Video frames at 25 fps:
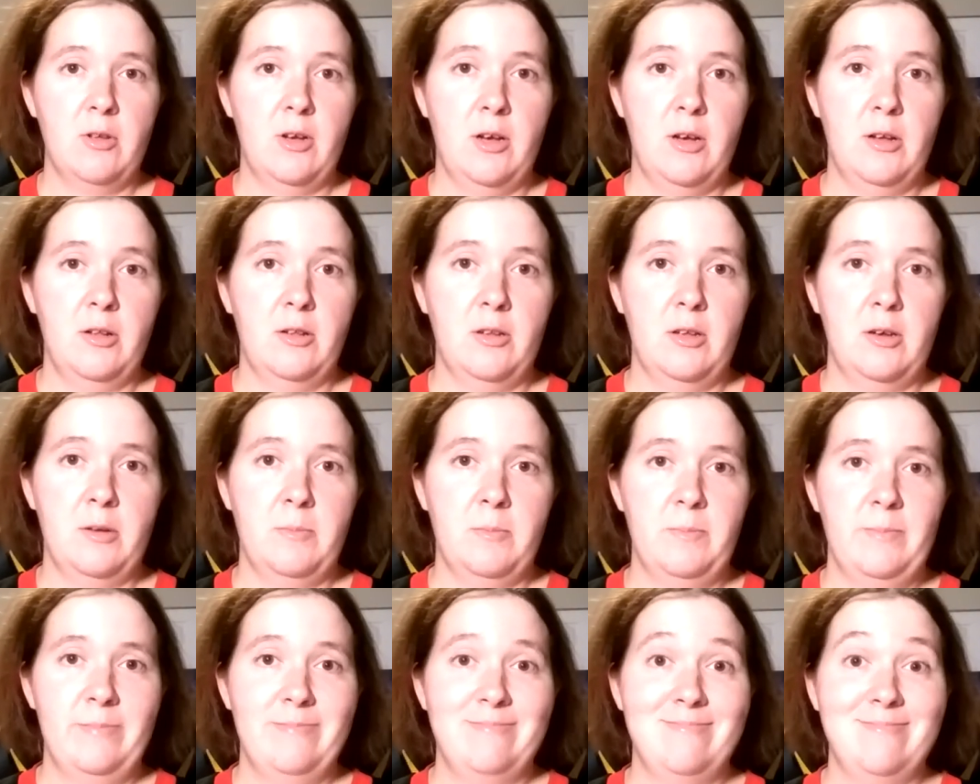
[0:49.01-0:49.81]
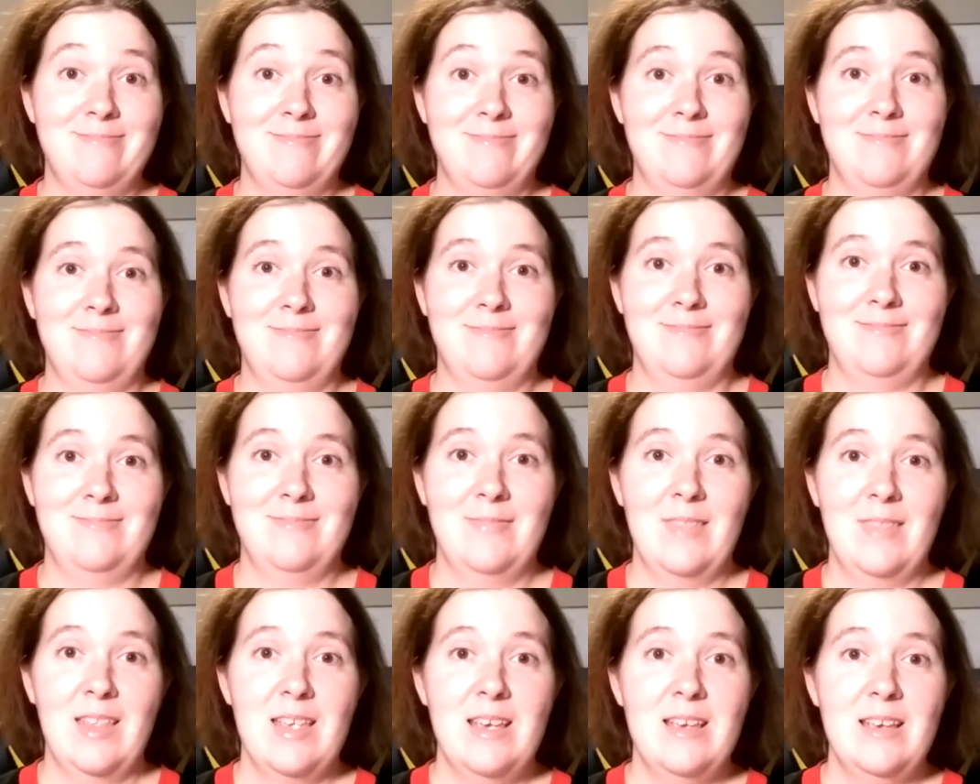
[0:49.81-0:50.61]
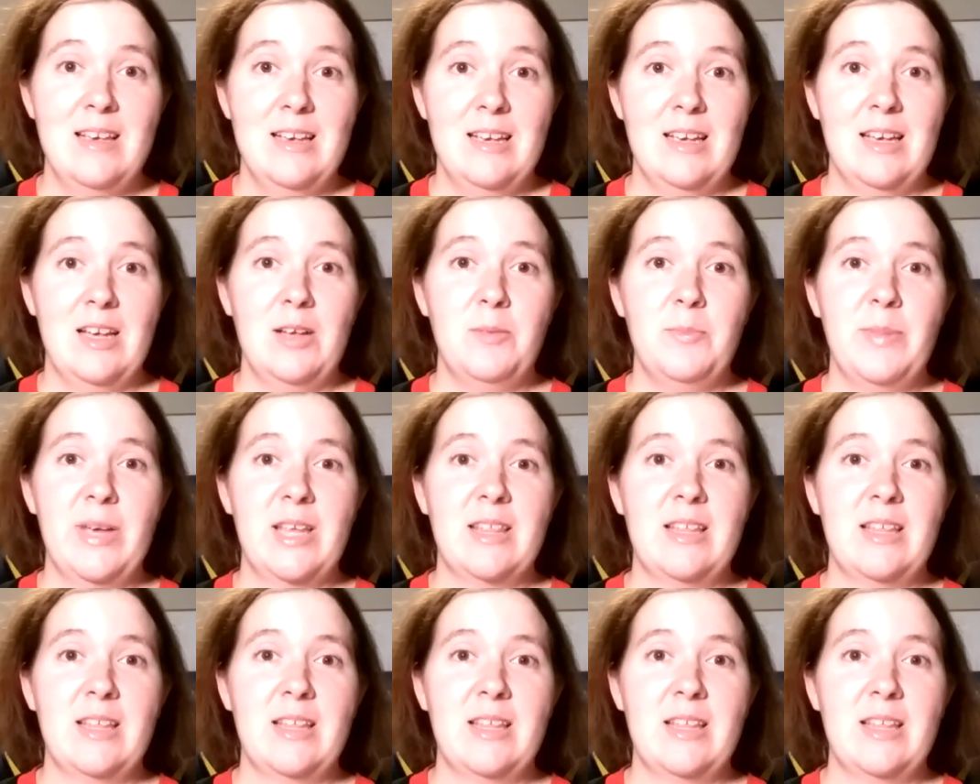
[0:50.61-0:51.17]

I'll I'll pick